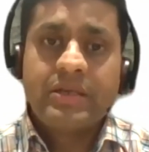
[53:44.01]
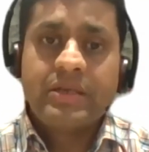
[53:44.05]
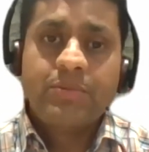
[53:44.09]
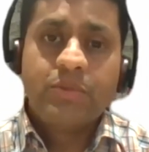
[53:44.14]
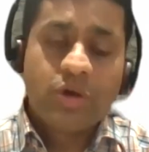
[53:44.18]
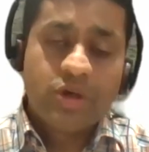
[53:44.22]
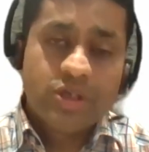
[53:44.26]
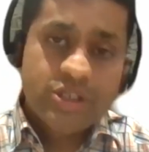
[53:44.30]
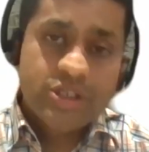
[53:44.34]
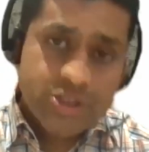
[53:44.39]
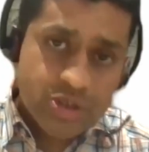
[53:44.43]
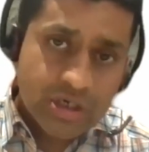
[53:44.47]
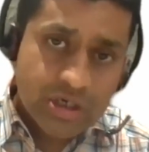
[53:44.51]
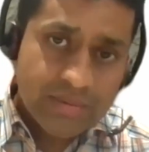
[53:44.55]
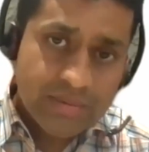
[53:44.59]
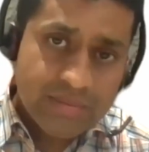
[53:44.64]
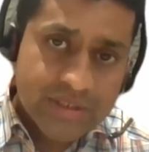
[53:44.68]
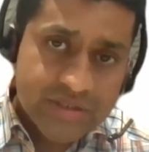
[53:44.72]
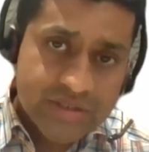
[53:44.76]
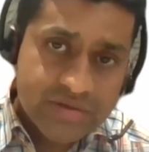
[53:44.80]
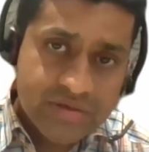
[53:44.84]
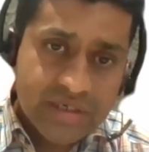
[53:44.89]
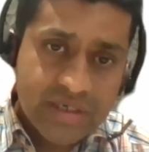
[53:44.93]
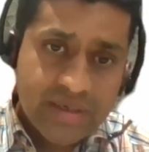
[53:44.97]

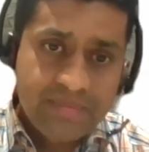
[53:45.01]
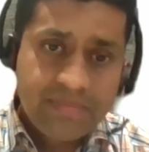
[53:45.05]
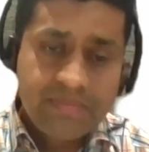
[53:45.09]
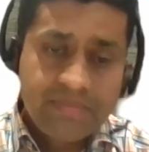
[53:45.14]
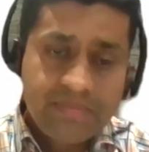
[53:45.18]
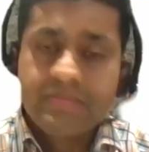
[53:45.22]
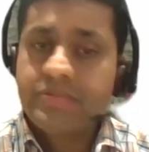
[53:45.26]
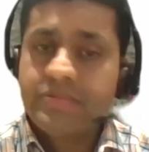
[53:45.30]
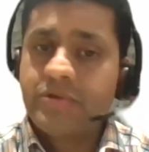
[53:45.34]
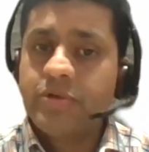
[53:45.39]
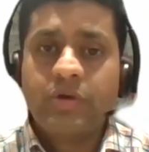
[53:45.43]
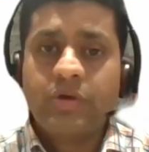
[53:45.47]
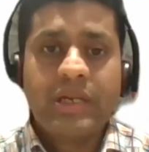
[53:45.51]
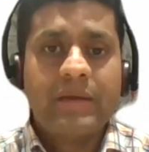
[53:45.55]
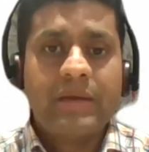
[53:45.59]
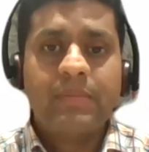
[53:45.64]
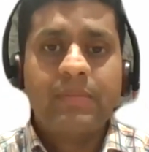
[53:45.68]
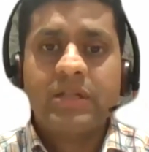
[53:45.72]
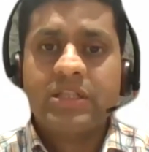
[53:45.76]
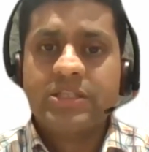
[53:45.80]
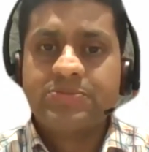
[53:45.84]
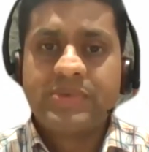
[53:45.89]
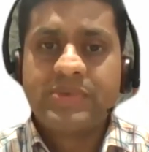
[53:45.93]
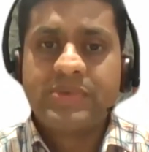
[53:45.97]
immunohistochemistry to
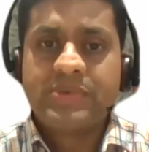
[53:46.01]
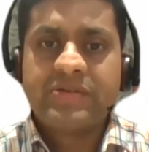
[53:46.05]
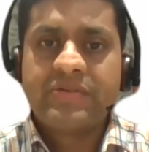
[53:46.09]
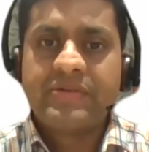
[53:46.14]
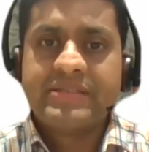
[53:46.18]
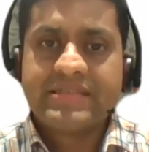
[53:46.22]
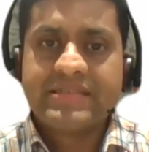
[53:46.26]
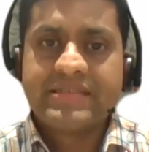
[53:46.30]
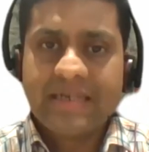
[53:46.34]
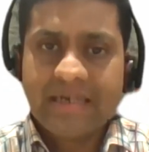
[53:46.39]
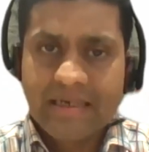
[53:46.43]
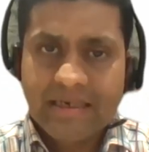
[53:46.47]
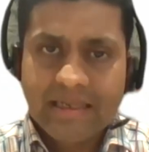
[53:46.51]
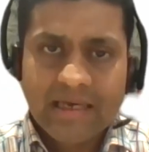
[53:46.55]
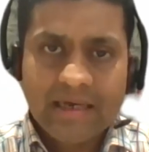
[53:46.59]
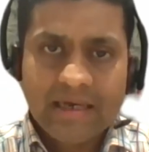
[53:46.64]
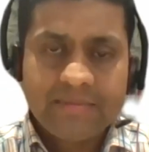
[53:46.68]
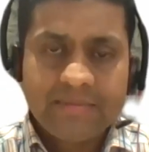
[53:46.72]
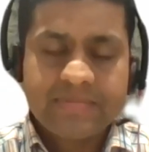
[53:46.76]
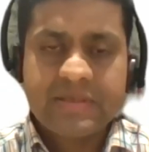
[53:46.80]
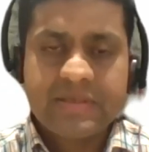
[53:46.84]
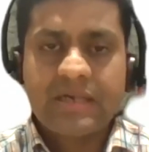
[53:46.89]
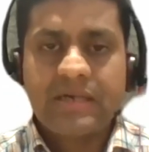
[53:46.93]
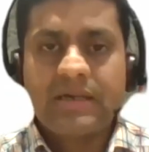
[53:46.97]
label specific cell types.